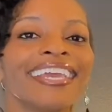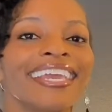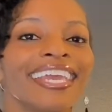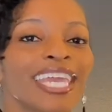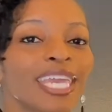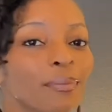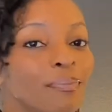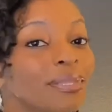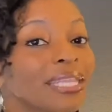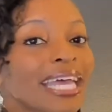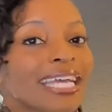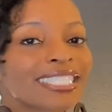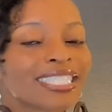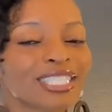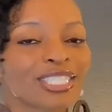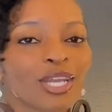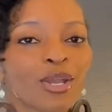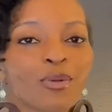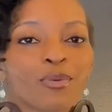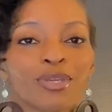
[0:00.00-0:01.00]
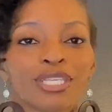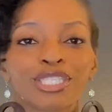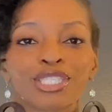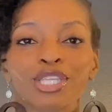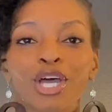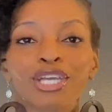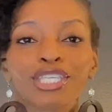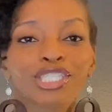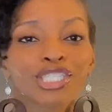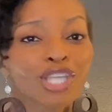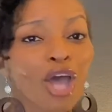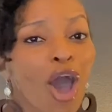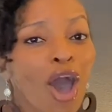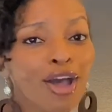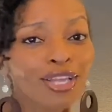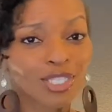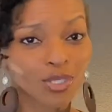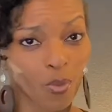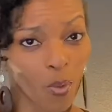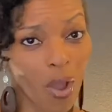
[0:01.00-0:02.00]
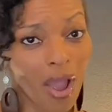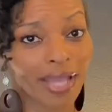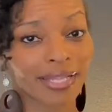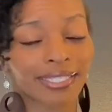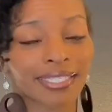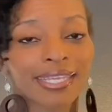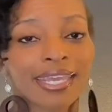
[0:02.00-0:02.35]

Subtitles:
he blessed her. We saw Saul's want.